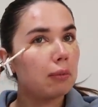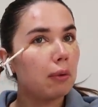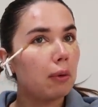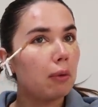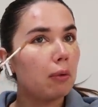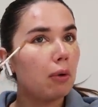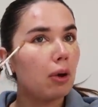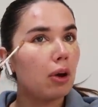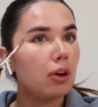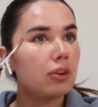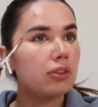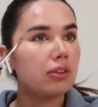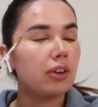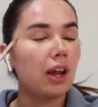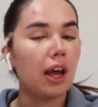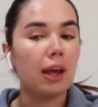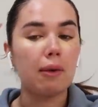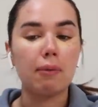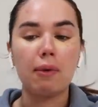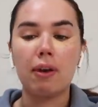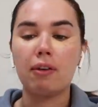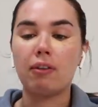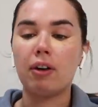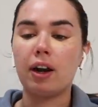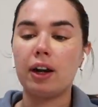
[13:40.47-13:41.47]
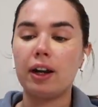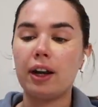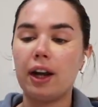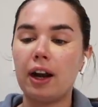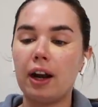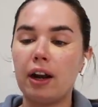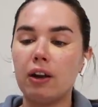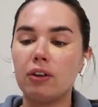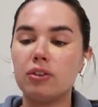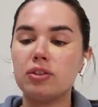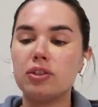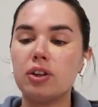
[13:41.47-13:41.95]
my worst nightmare right now.